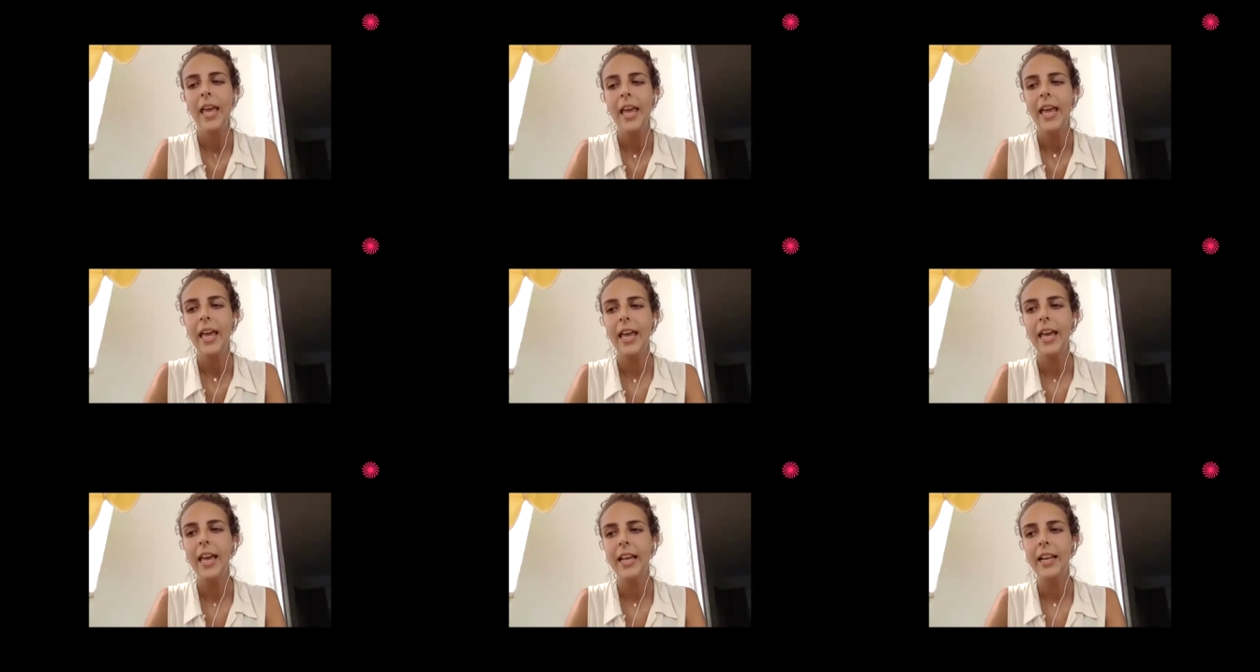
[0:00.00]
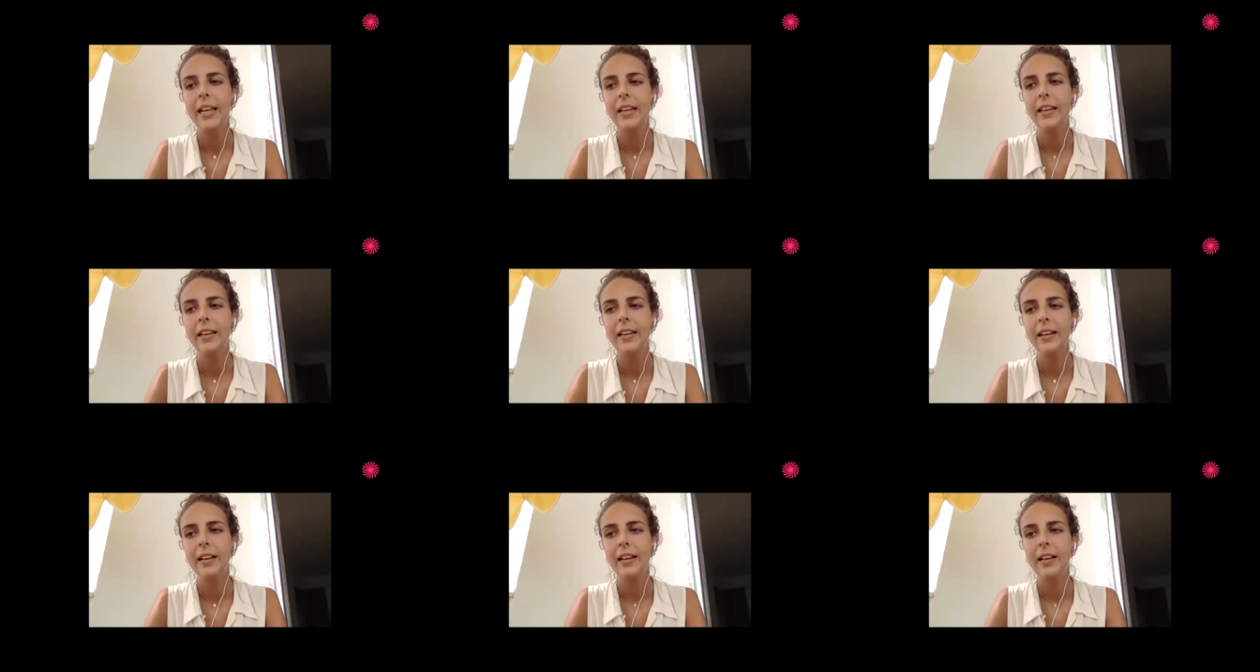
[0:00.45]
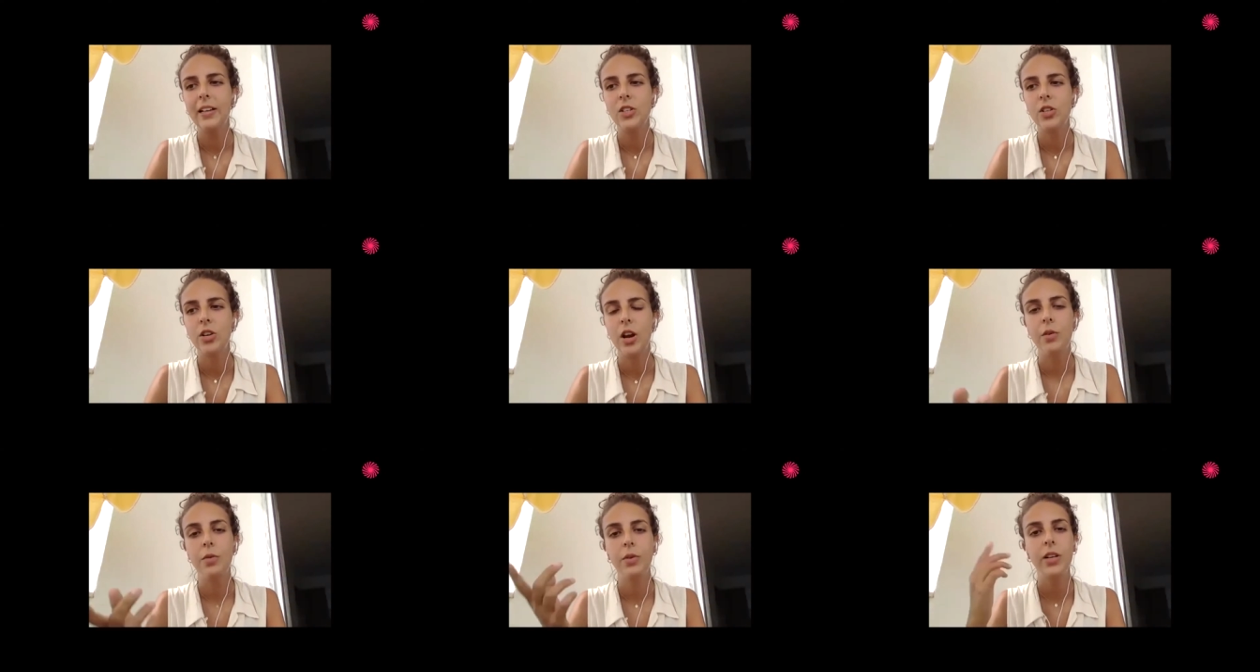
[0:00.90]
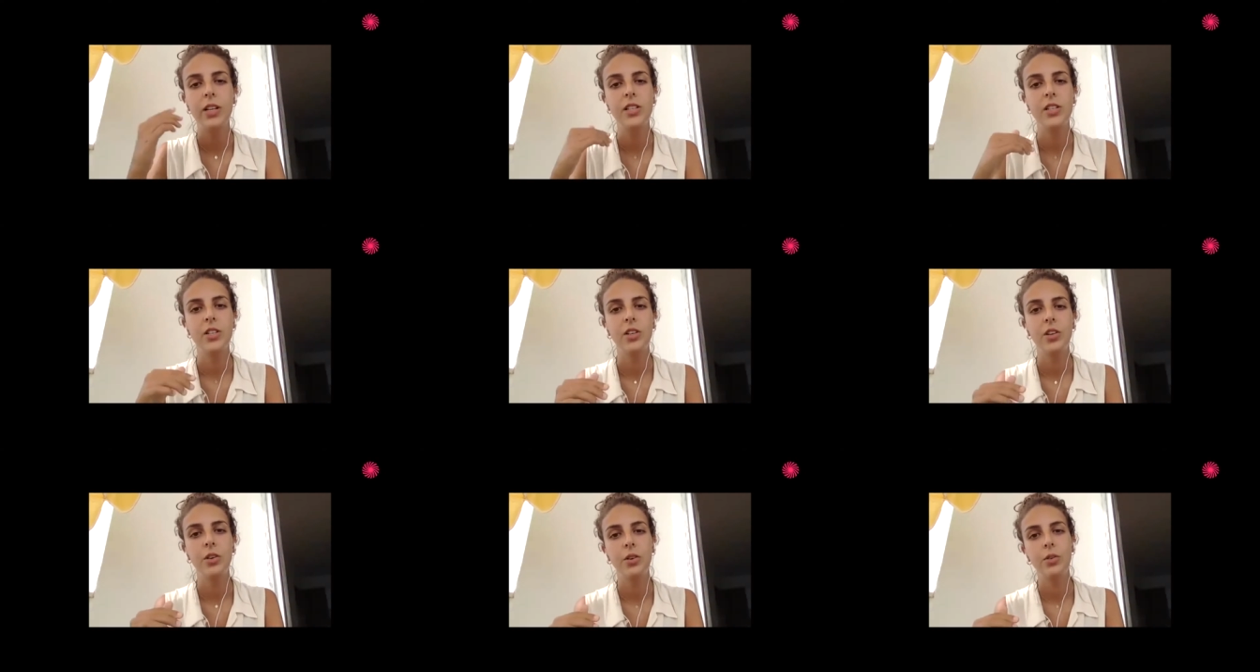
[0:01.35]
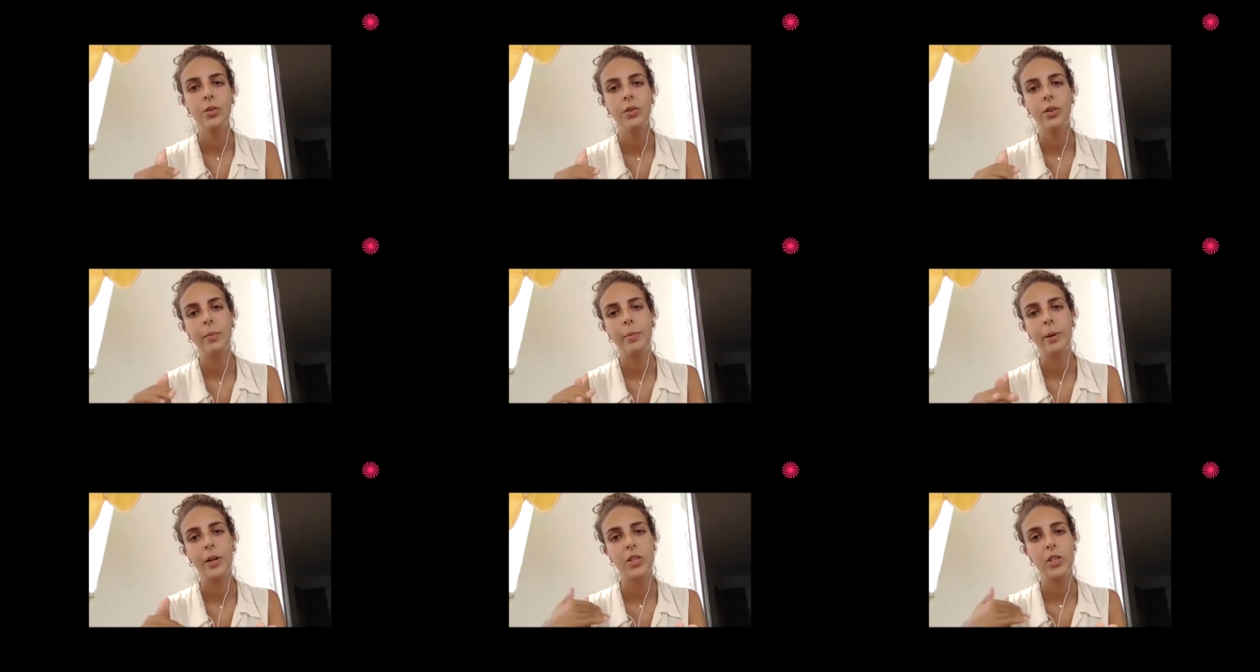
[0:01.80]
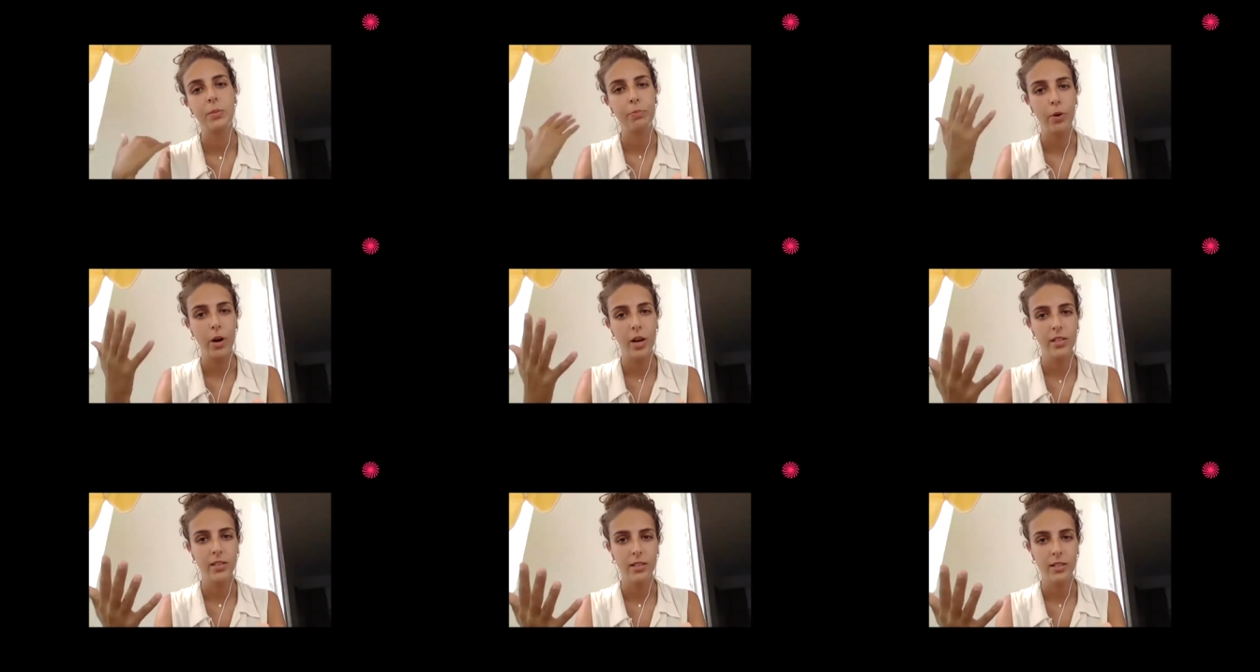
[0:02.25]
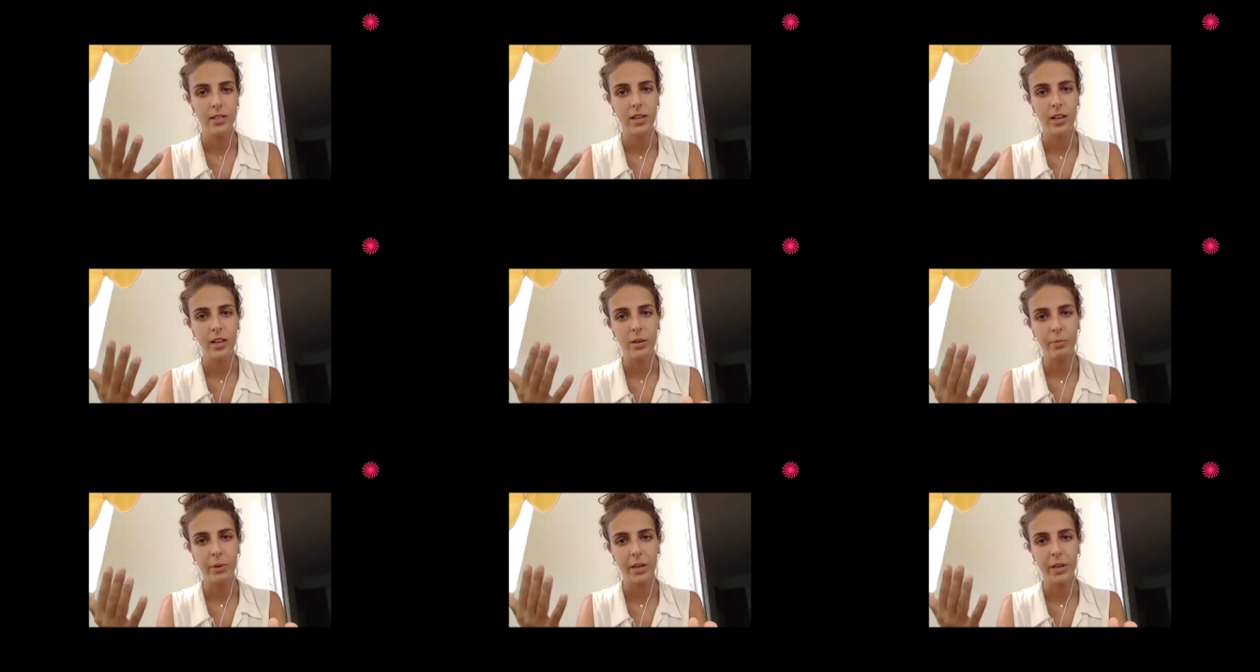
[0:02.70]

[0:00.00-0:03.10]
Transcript: And uh, so I wanted to know about the process here,